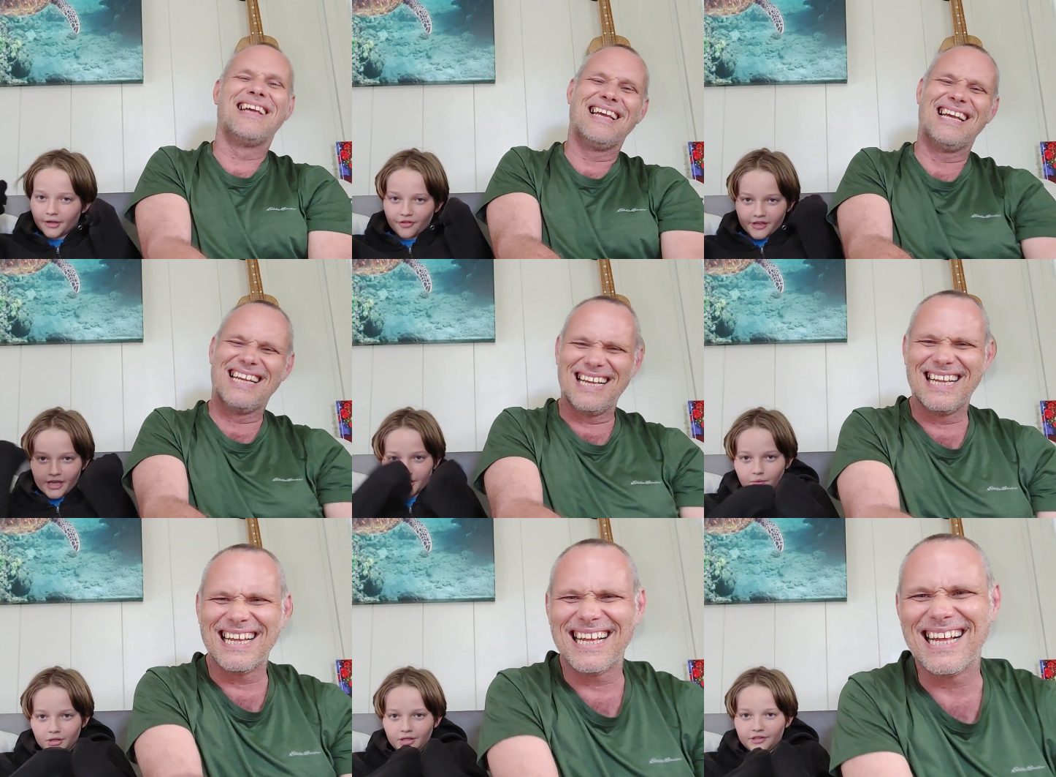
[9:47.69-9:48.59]
Speaker 1: I don't think
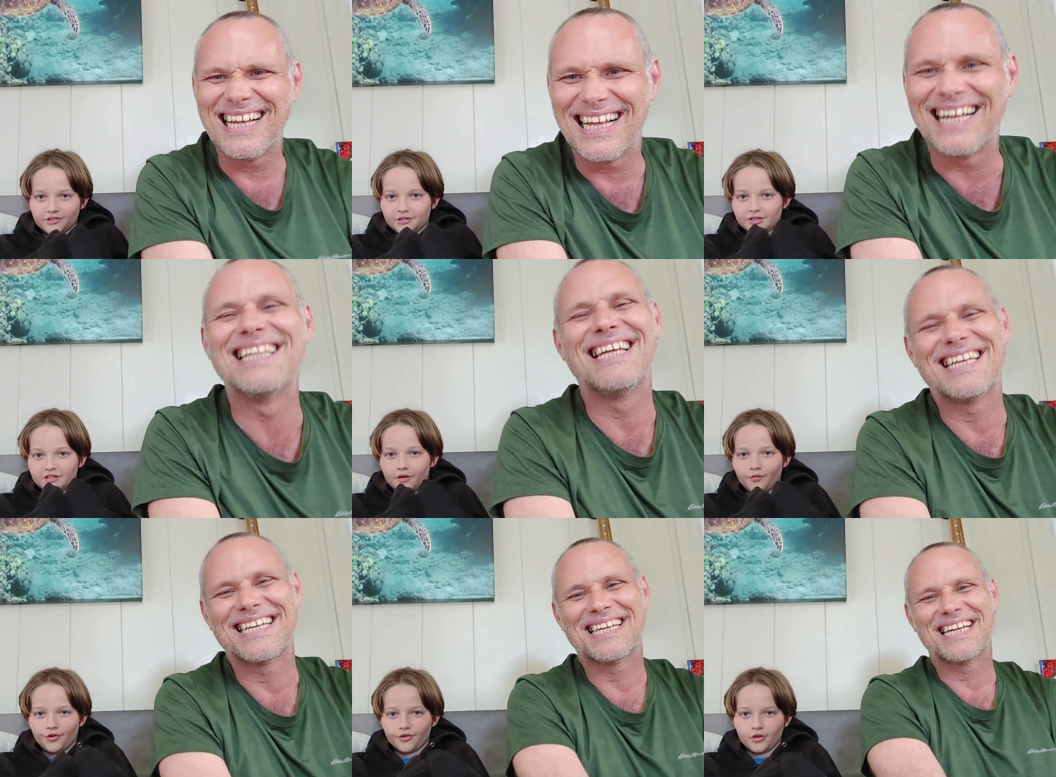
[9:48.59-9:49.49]
anyone likes it
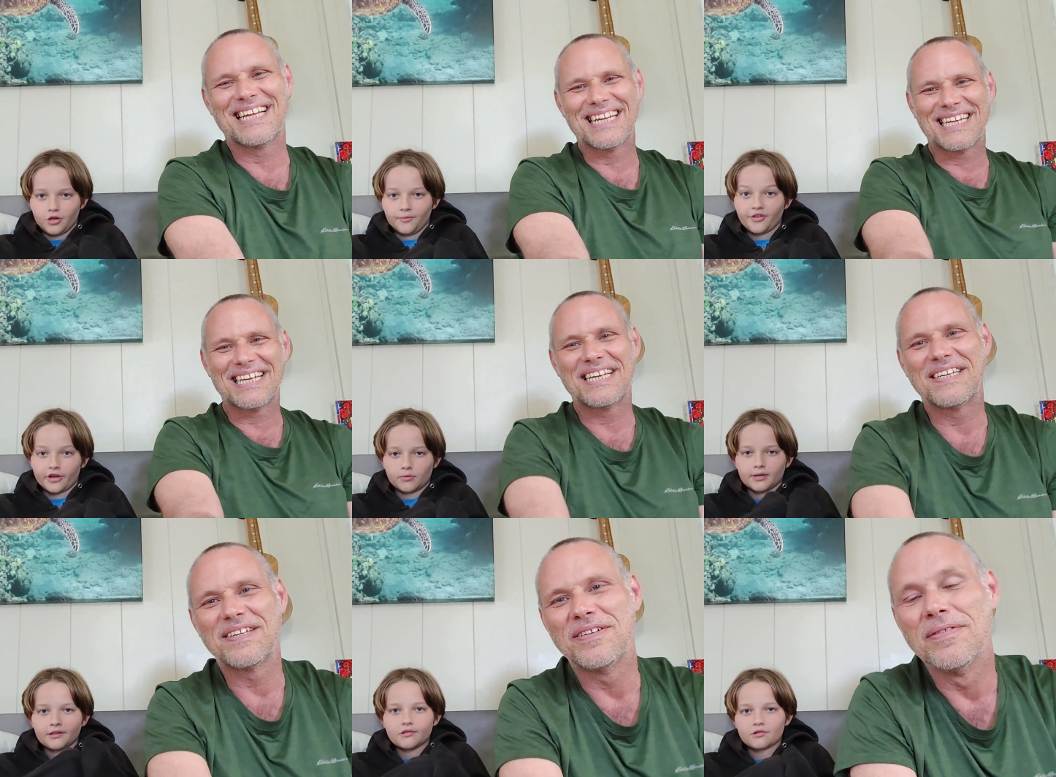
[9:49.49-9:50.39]
except for um,
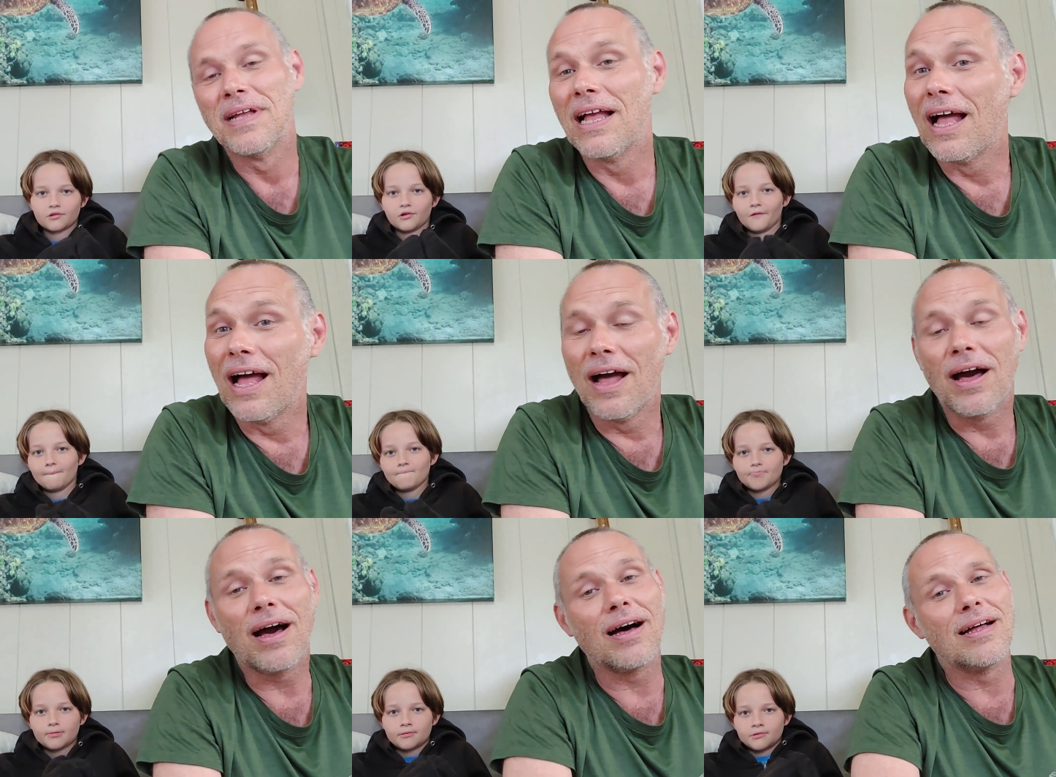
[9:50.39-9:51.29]
psychopaths. So.
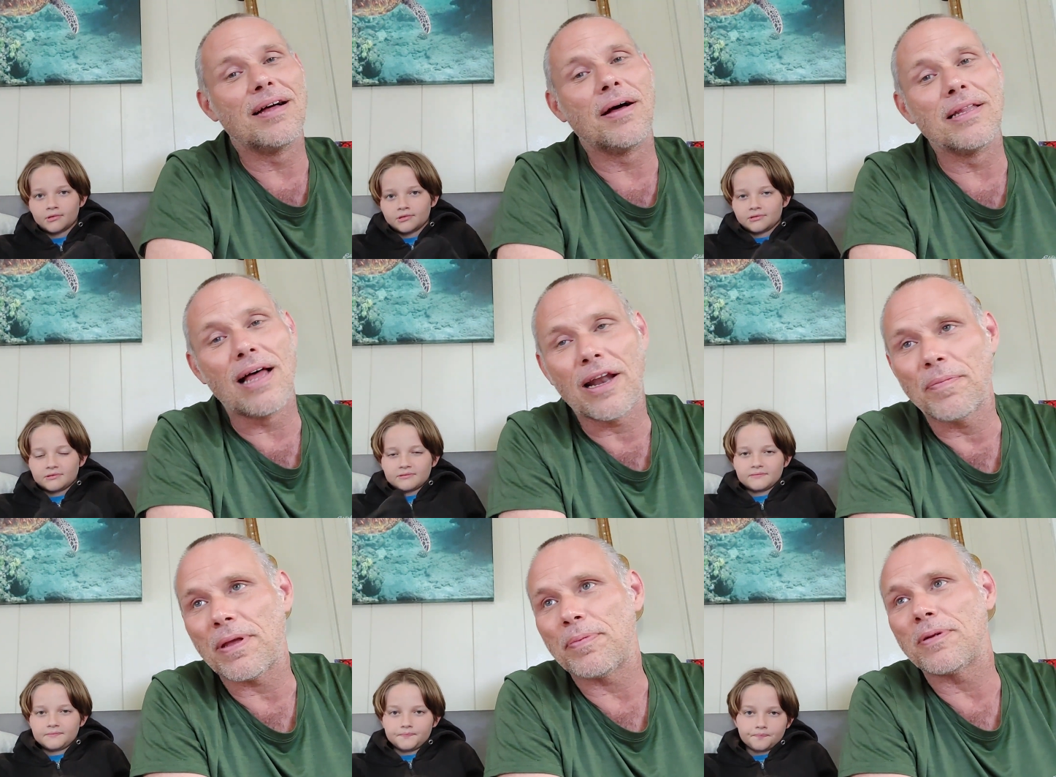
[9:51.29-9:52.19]
Speaker 2: Uh, a lot
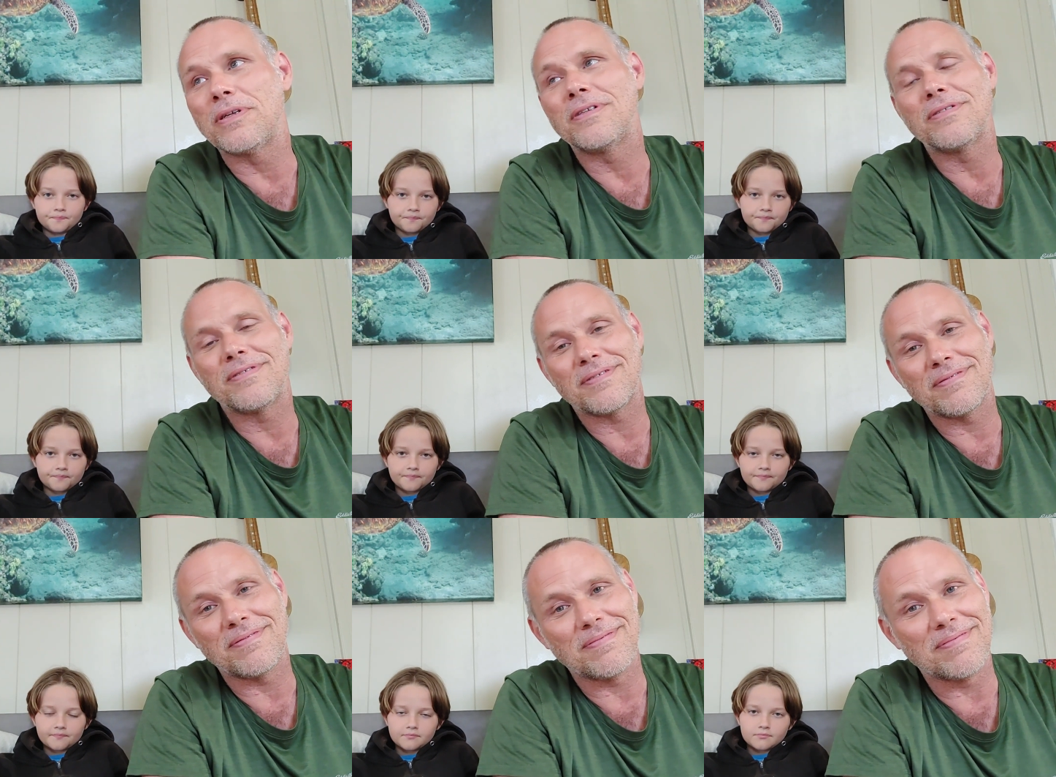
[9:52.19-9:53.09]
of people
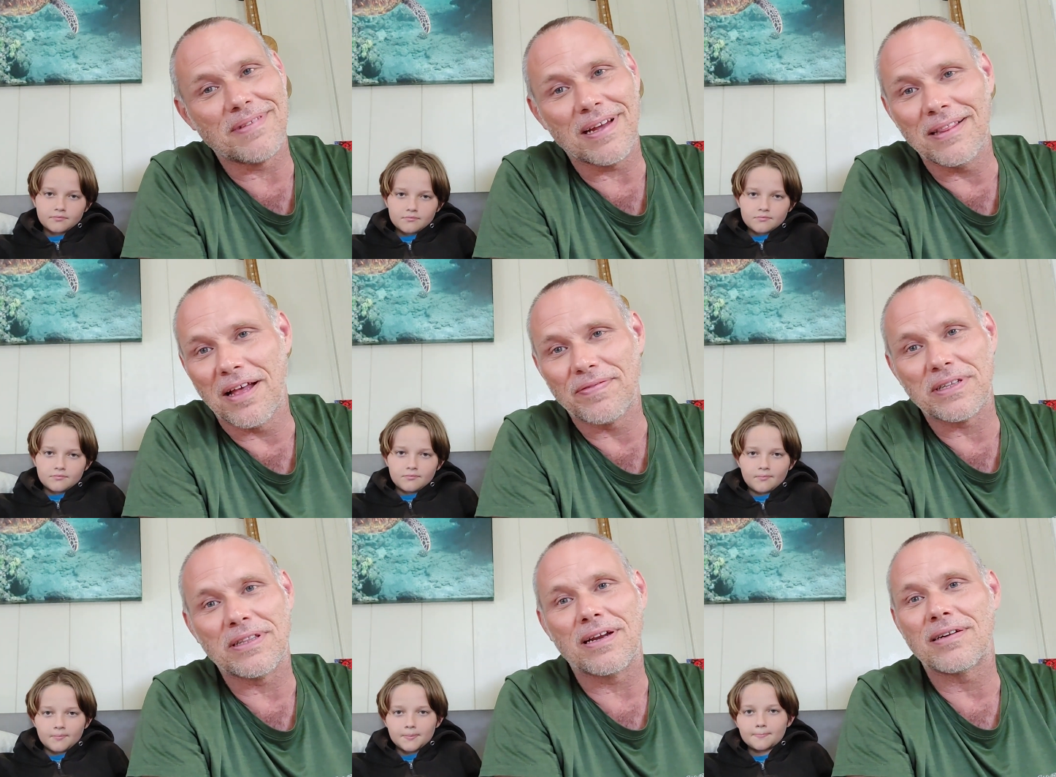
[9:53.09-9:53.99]
they love
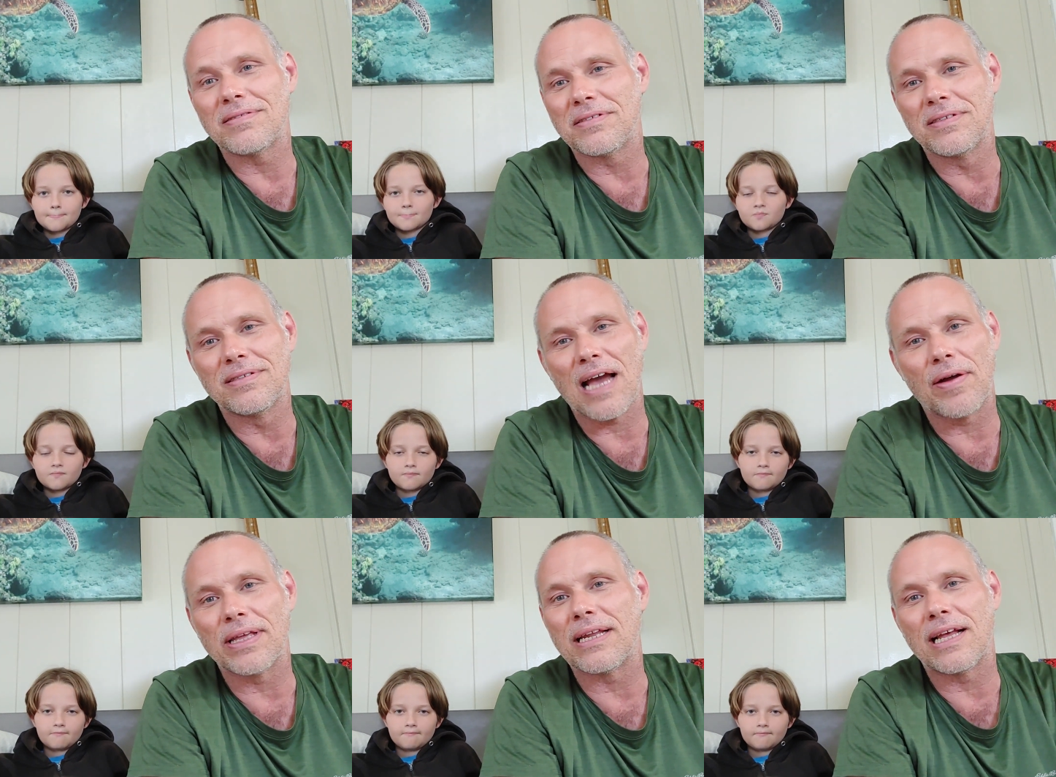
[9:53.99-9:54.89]
it. They're
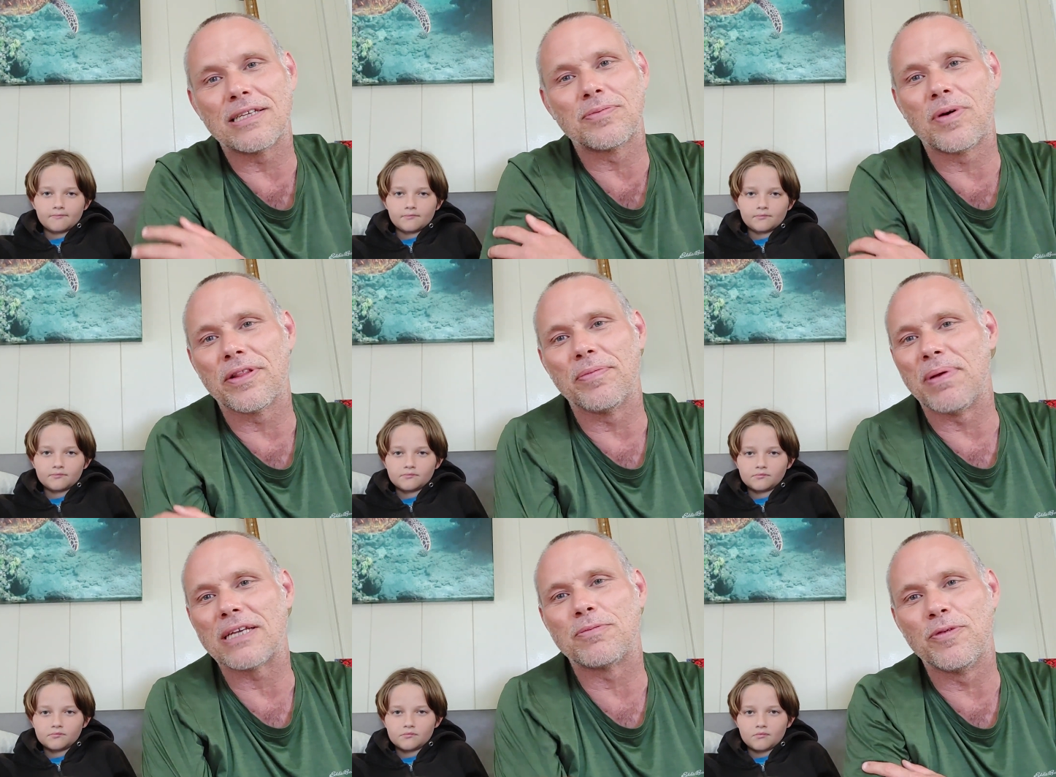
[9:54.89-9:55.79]
touting it as one of the
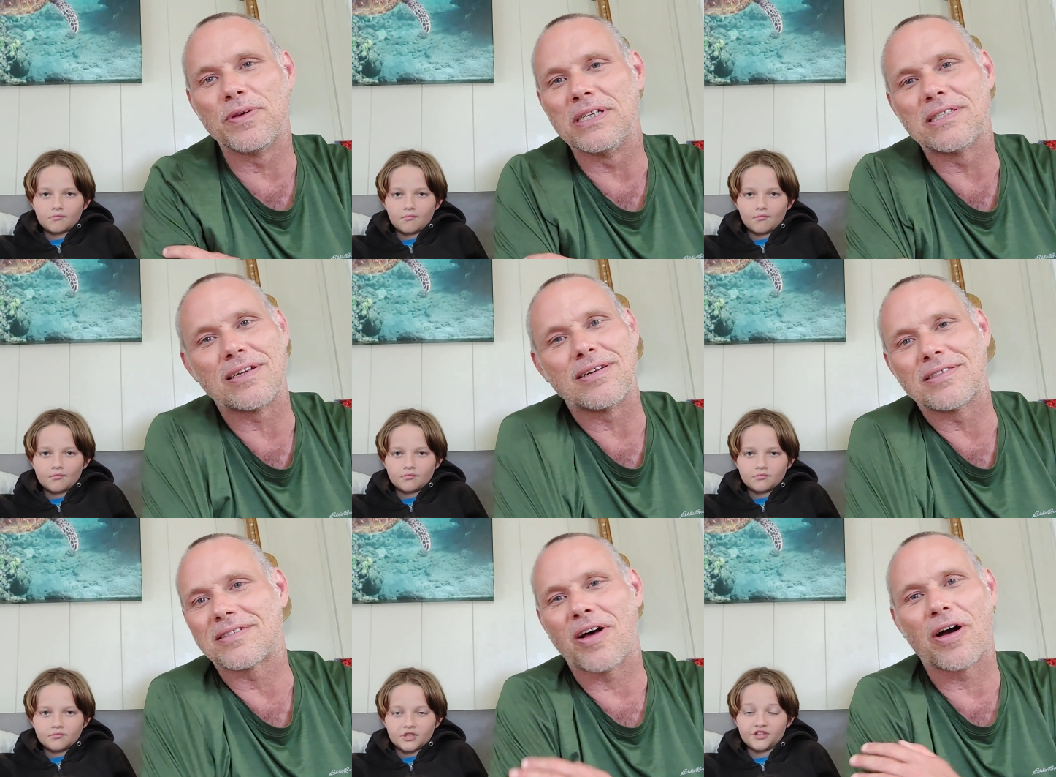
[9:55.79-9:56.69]
best movies.
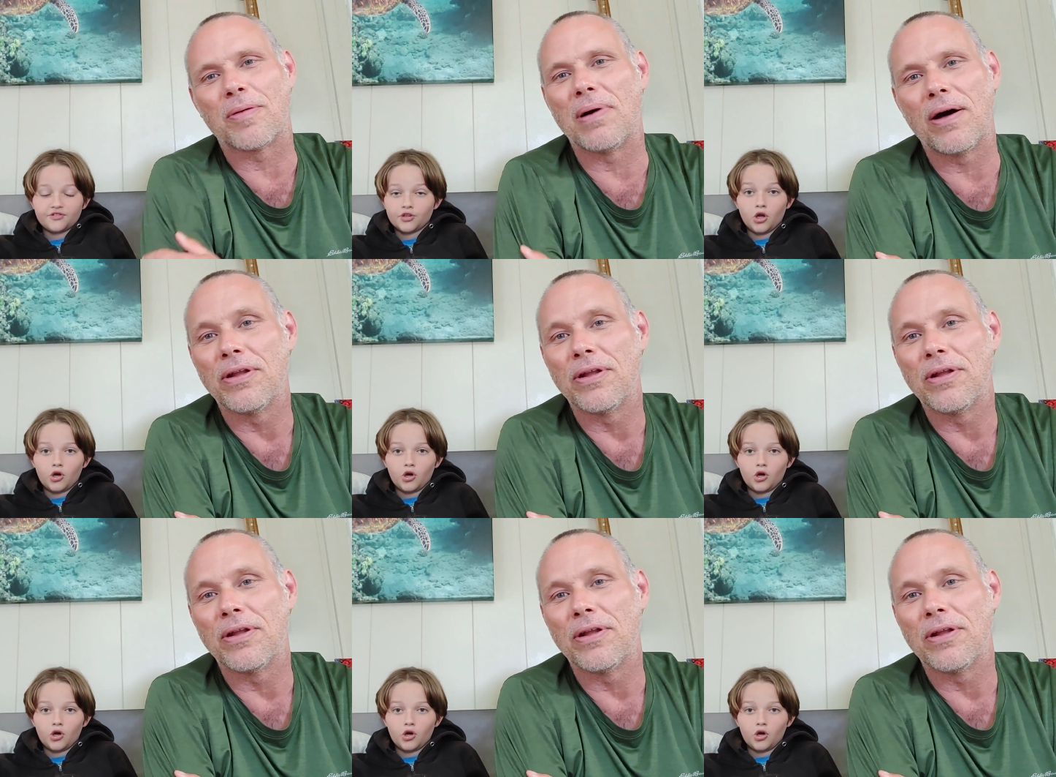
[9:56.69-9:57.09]
There's talk about